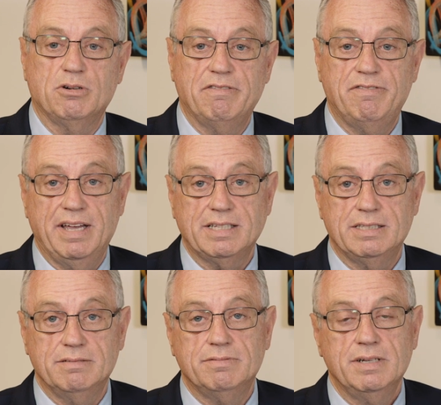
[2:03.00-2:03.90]
more
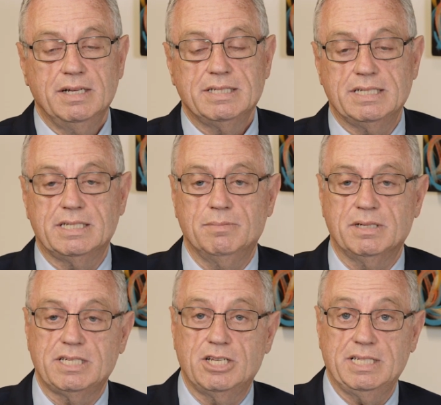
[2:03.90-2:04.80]
effective system
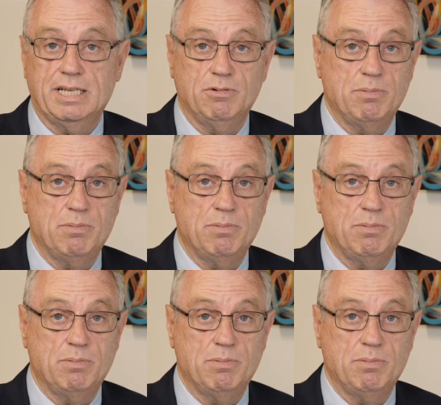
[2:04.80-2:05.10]
associated